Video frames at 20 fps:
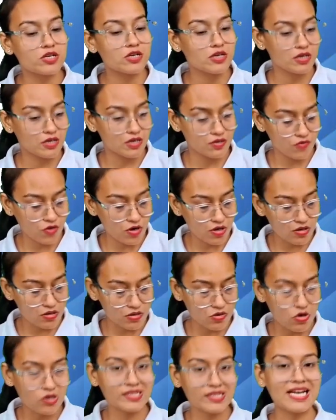for
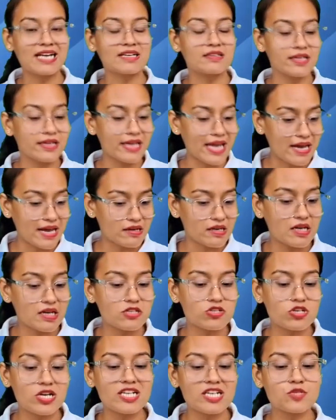contacting agricultural
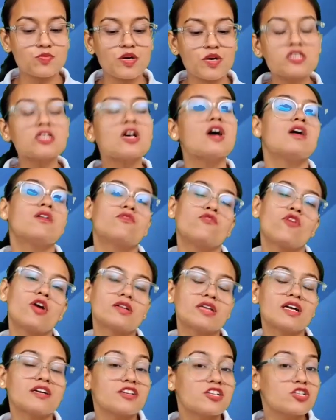experts? For the
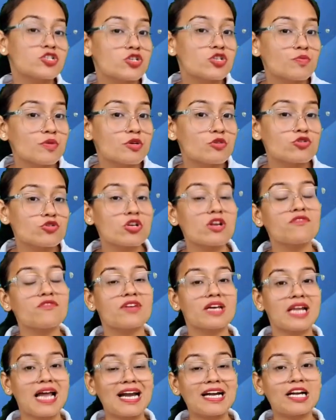distribution of
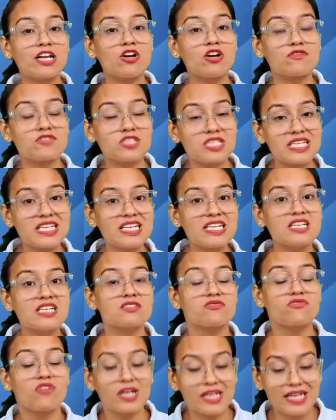variety of seeds,
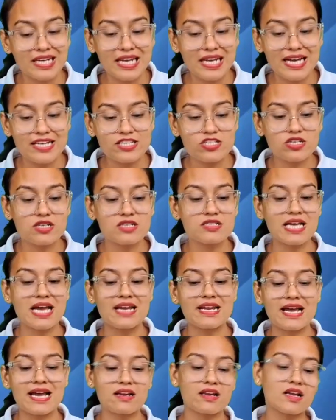fertilizers, and
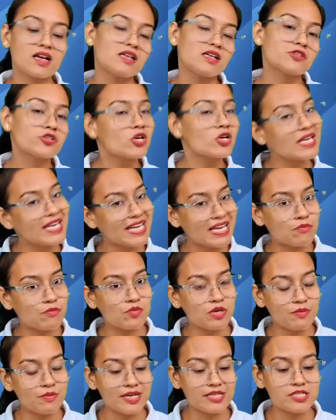agricultural
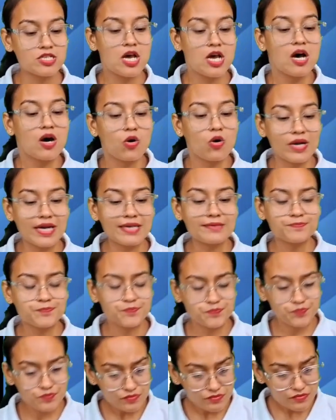implements. Okay,
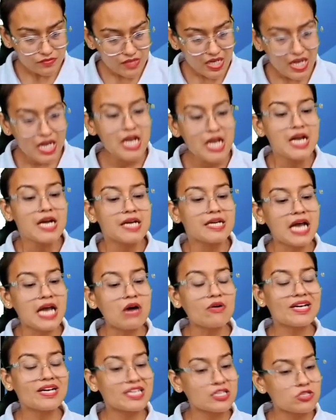now it
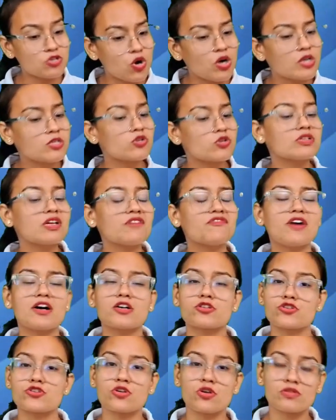is also the function
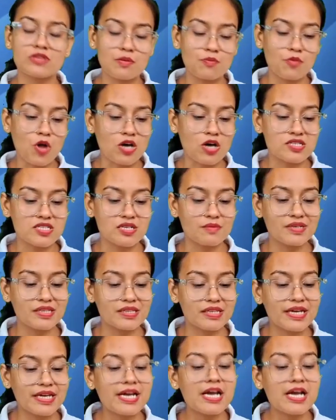of the block samiti